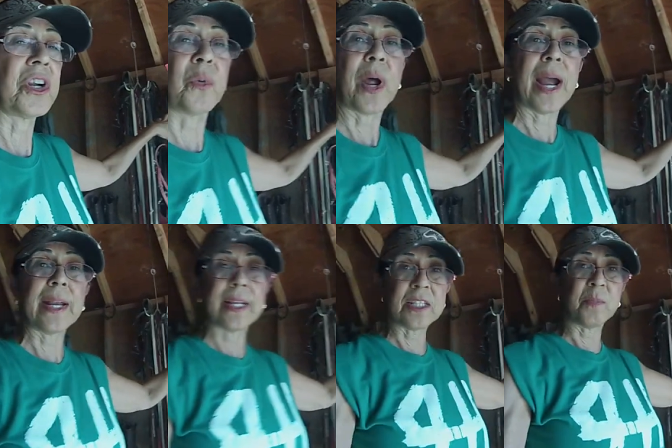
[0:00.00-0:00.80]
gonna ride,
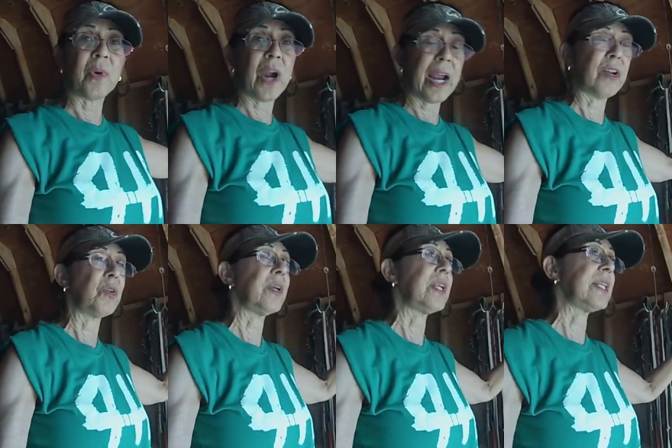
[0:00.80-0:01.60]
his
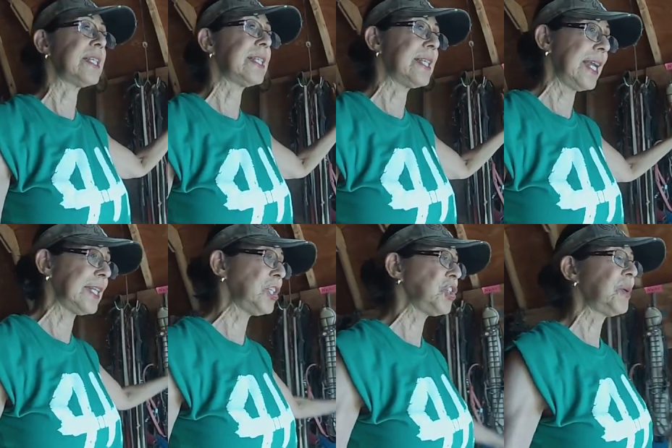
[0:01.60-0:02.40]
bridle and his
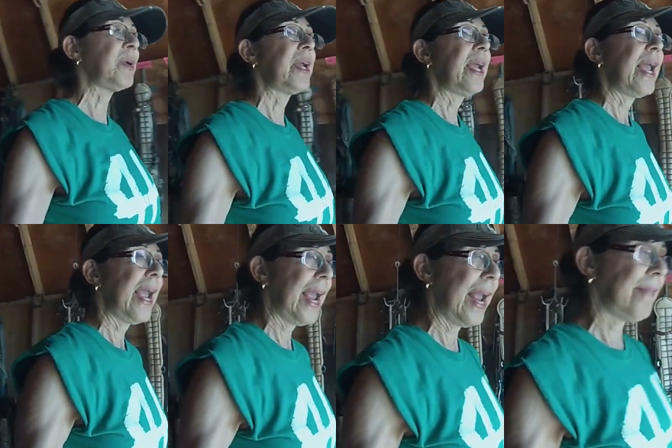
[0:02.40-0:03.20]
cinch,
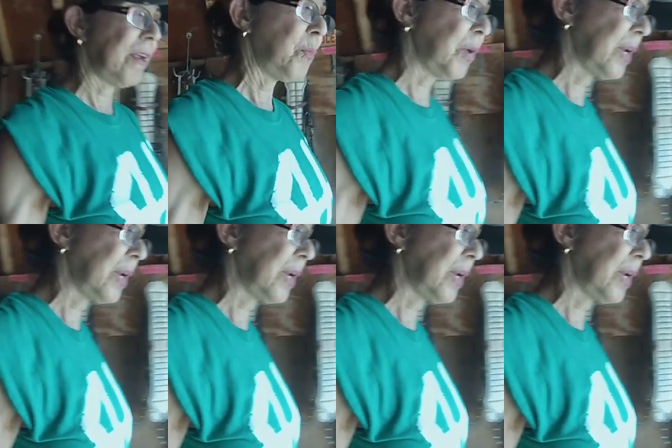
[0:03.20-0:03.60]
and then we're